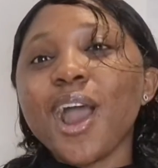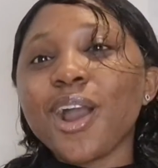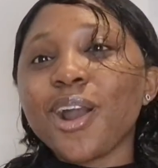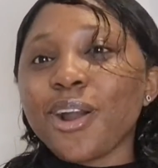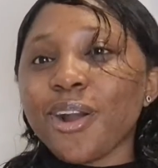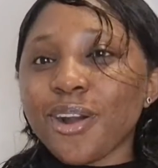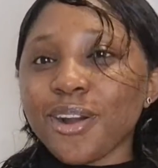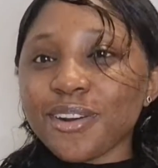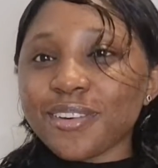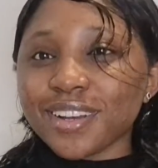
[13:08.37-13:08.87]

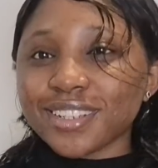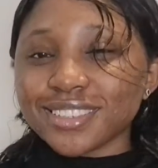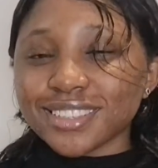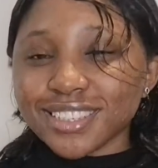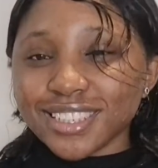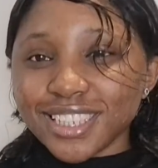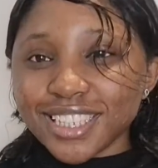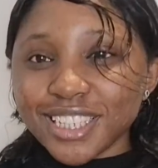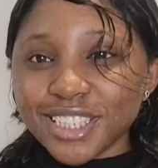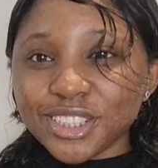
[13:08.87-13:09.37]

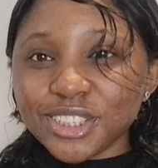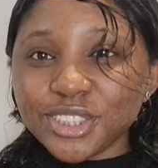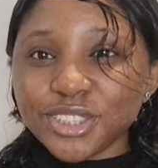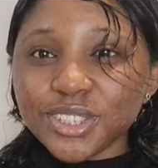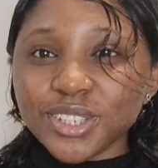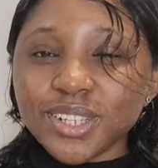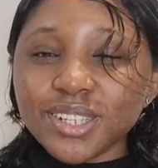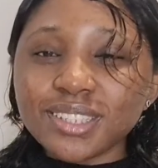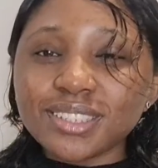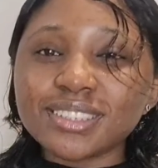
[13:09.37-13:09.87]

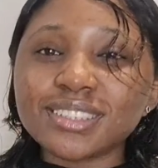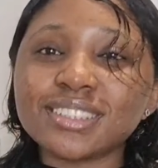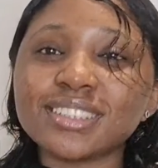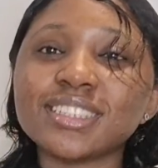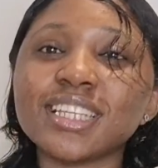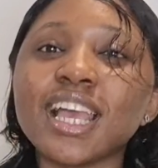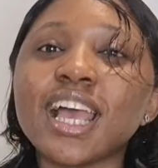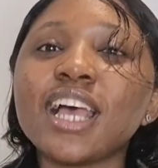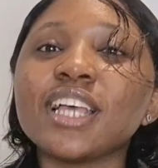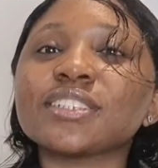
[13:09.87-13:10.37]
Congratulations.
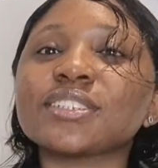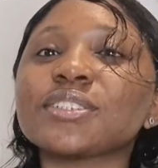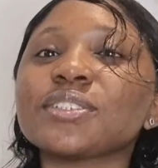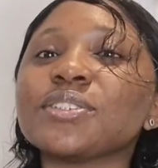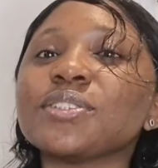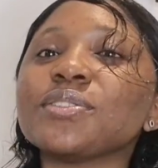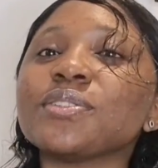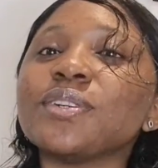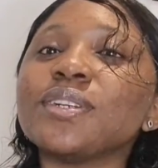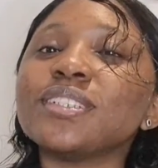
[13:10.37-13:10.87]
So
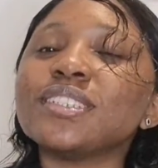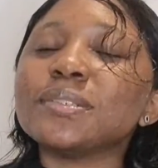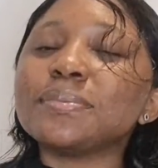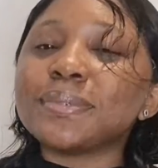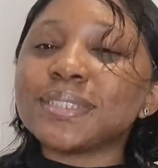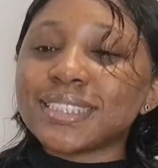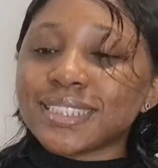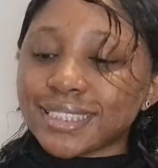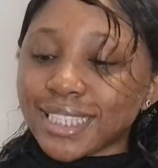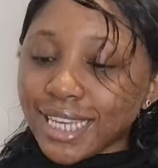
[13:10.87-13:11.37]
you're going to
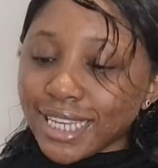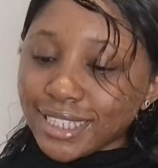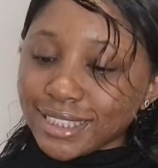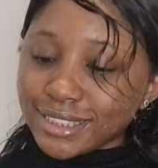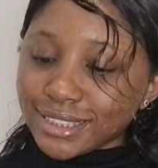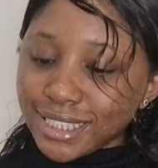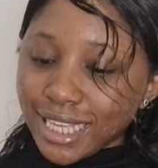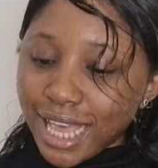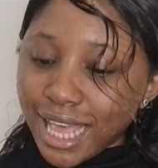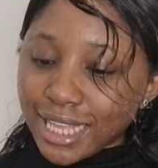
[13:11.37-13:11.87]
be sent
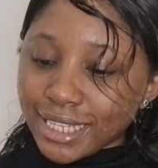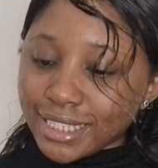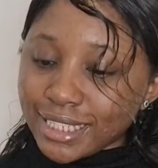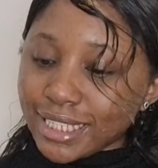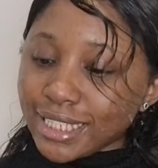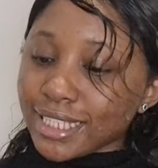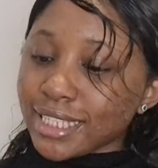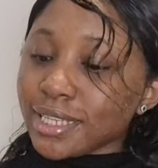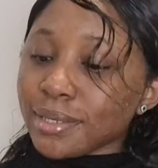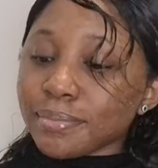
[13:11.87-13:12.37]
an
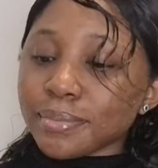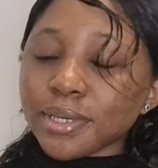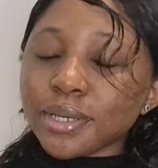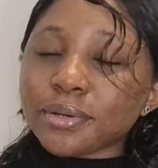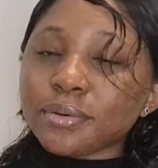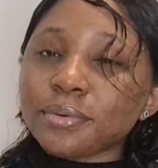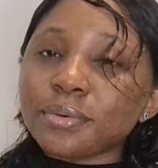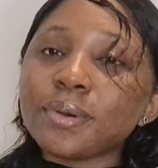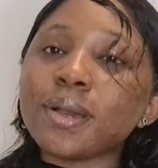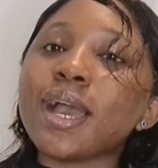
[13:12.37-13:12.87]

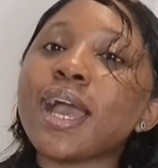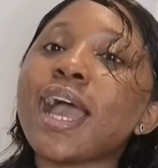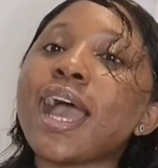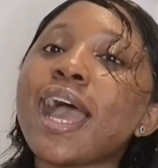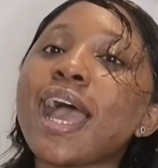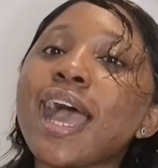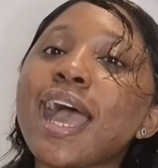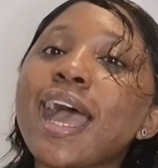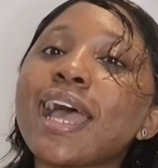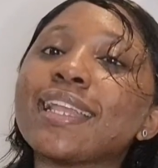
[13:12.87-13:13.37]
email,
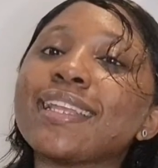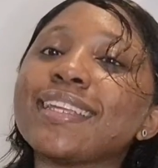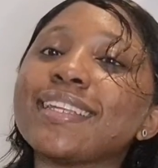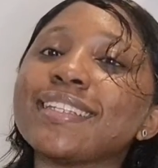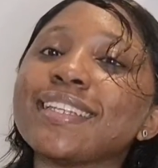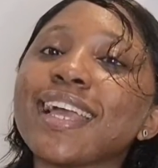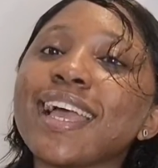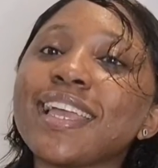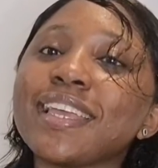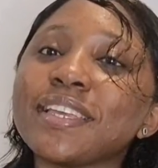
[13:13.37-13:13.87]
and in
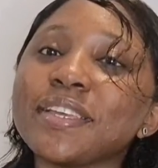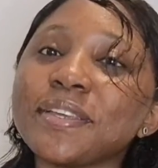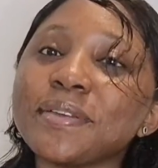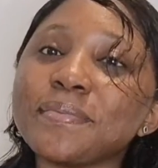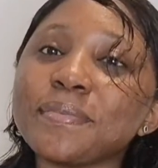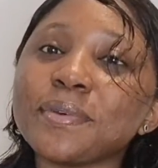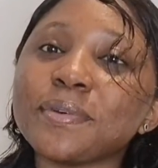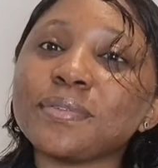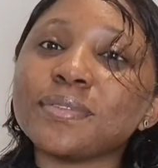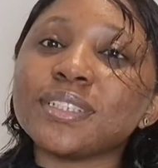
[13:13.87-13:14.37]
that
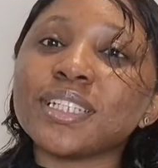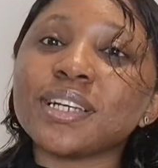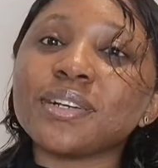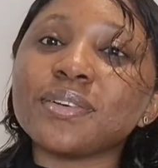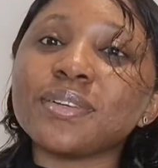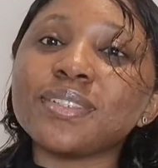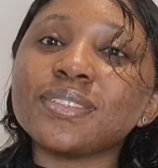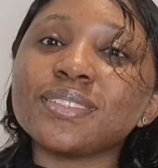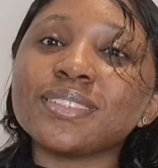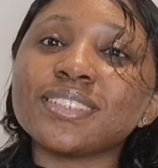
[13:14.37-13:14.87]
email they're
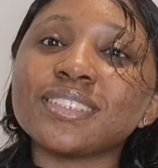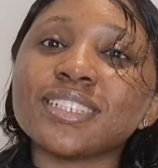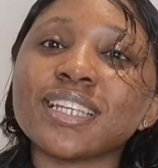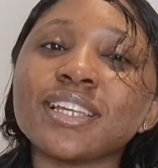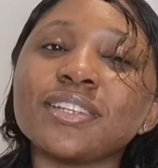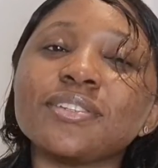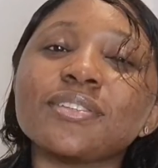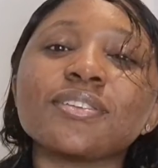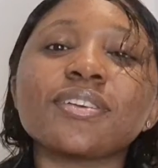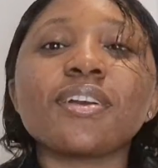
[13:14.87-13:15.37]
going to
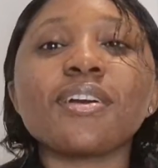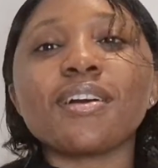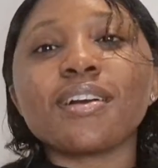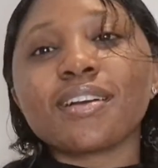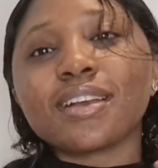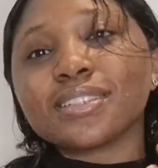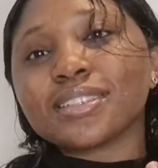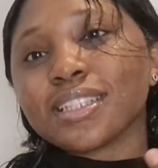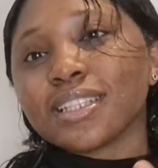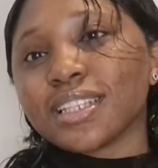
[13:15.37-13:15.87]
say you
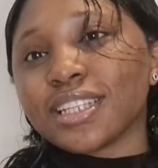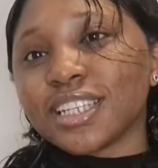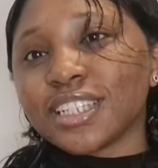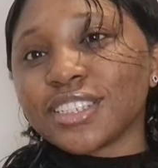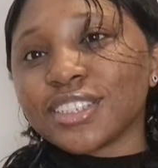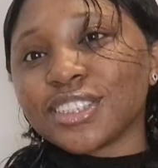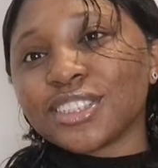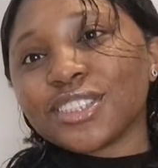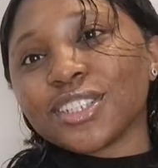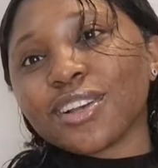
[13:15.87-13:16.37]

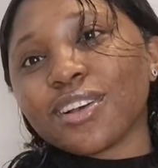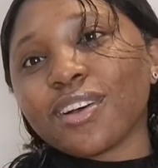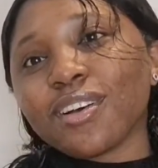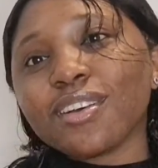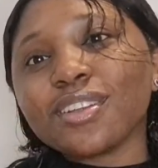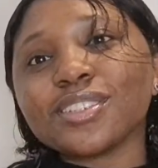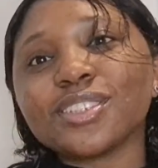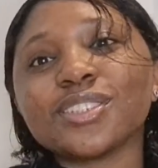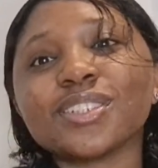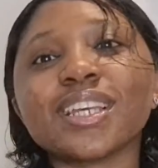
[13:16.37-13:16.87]

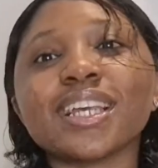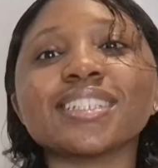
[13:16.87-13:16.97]
congratulations,